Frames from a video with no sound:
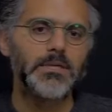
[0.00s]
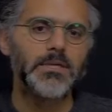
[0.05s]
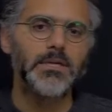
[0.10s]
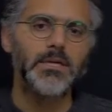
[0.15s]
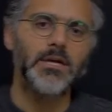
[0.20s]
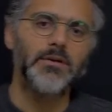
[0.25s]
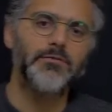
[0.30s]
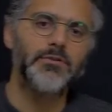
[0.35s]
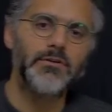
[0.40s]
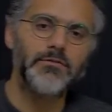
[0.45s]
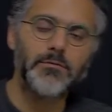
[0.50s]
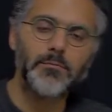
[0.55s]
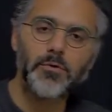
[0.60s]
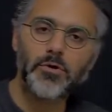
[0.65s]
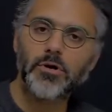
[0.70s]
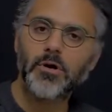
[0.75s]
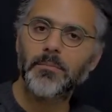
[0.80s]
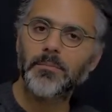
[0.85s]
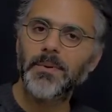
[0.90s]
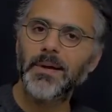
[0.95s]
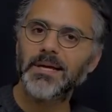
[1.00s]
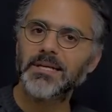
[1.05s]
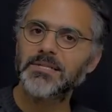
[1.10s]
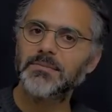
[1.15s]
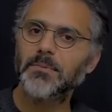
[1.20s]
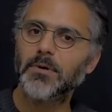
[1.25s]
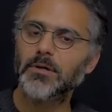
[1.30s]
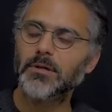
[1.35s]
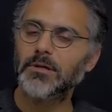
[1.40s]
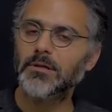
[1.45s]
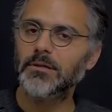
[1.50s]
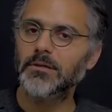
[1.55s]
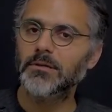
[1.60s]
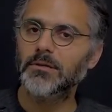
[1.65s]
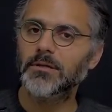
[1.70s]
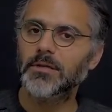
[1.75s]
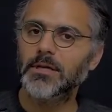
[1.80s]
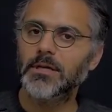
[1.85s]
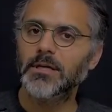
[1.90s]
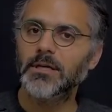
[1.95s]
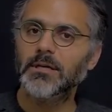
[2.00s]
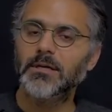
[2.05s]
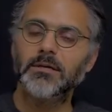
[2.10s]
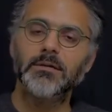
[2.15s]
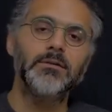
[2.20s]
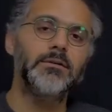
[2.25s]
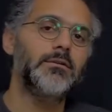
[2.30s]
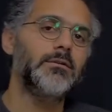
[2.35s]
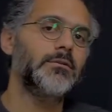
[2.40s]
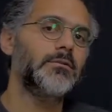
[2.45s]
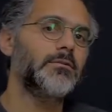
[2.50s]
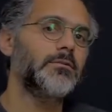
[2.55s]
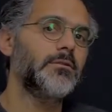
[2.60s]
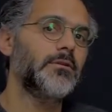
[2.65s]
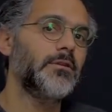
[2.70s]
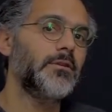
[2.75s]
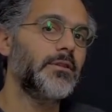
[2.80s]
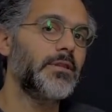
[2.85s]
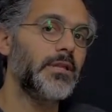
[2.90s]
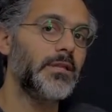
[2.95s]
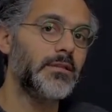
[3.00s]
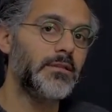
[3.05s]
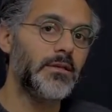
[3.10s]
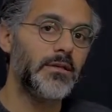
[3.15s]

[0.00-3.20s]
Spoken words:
If you have a more complex model, then